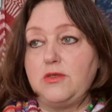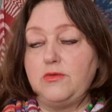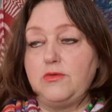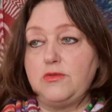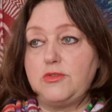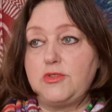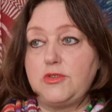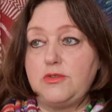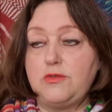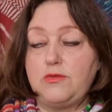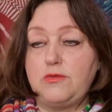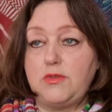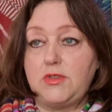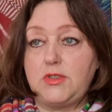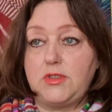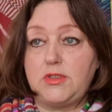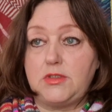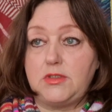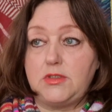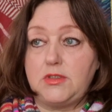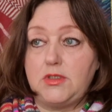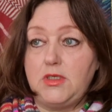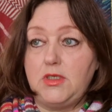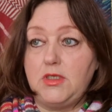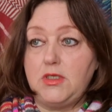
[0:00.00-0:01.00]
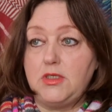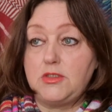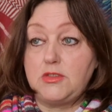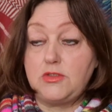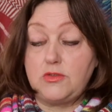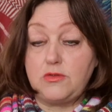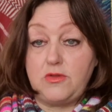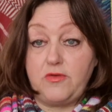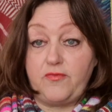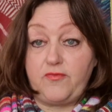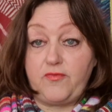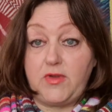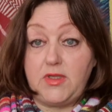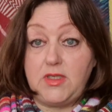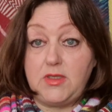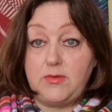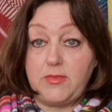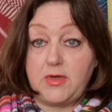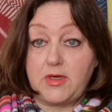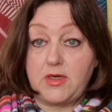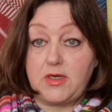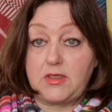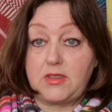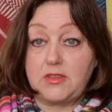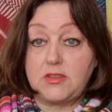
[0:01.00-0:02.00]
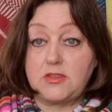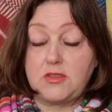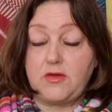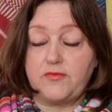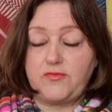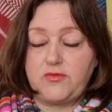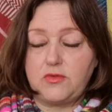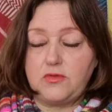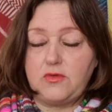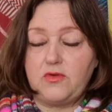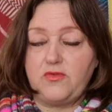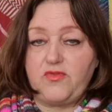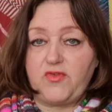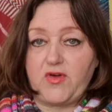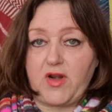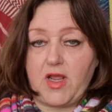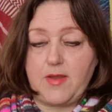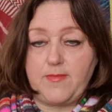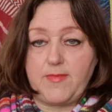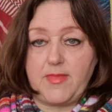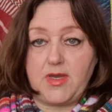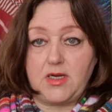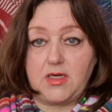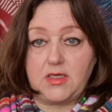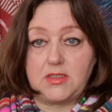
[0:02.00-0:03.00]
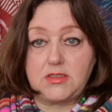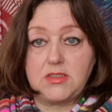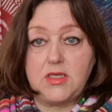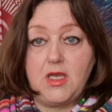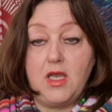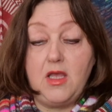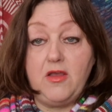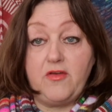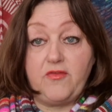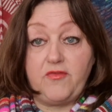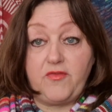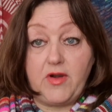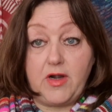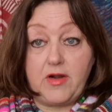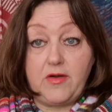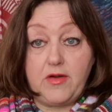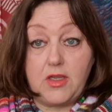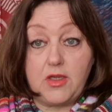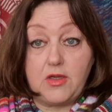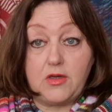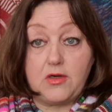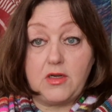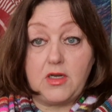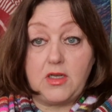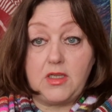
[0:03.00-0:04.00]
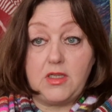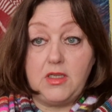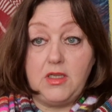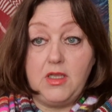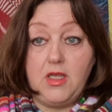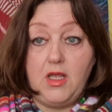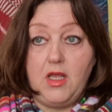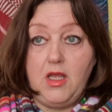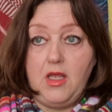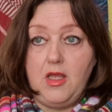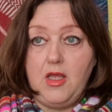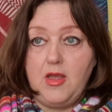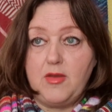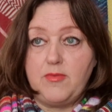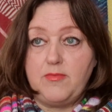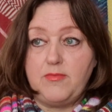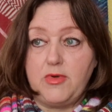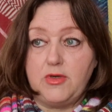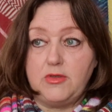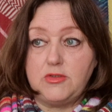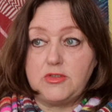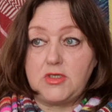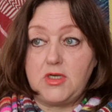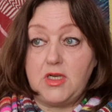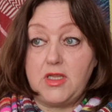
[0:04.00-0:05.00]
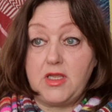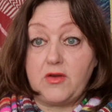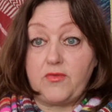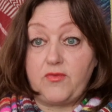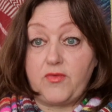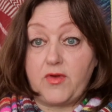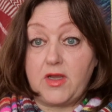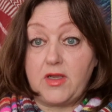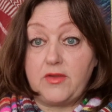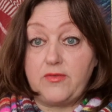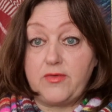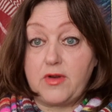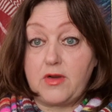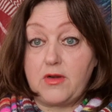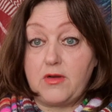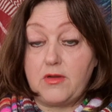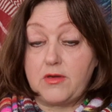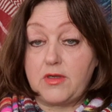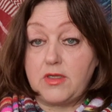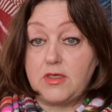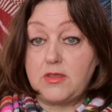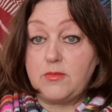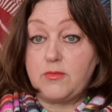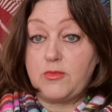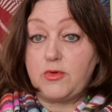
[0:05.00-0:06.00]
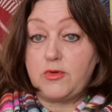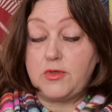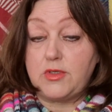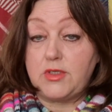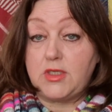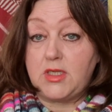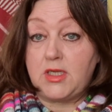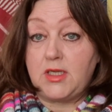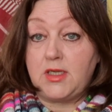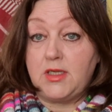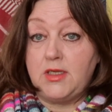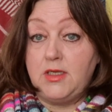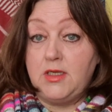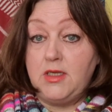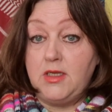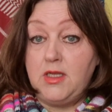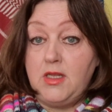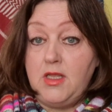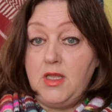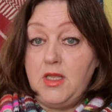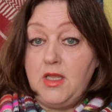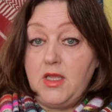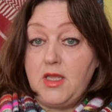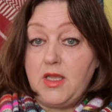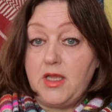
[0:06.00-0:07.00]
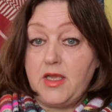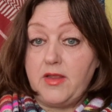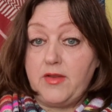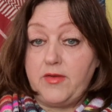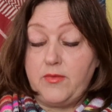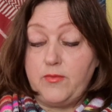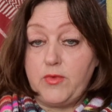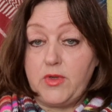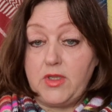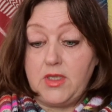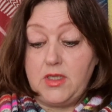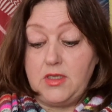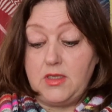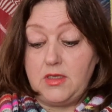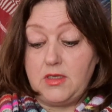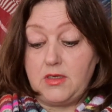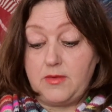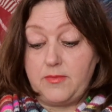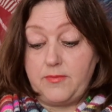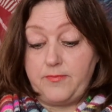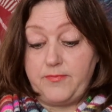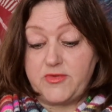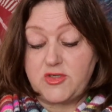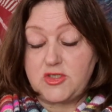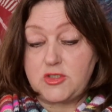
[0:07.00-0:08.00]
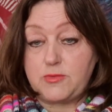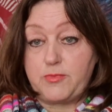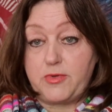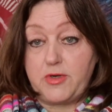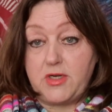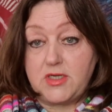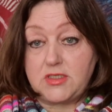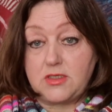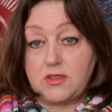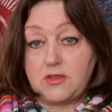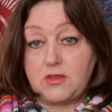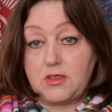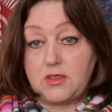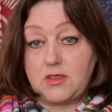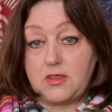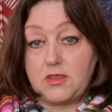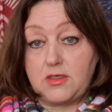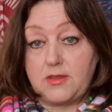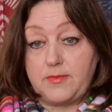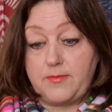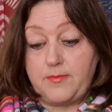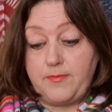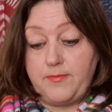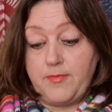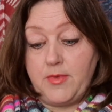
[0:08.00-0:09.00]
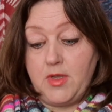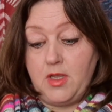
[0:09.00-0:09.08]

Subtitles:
go to the flea market, or to the vrijmarkt, very early, mostly at 5 o'clock in the morning. And we spread our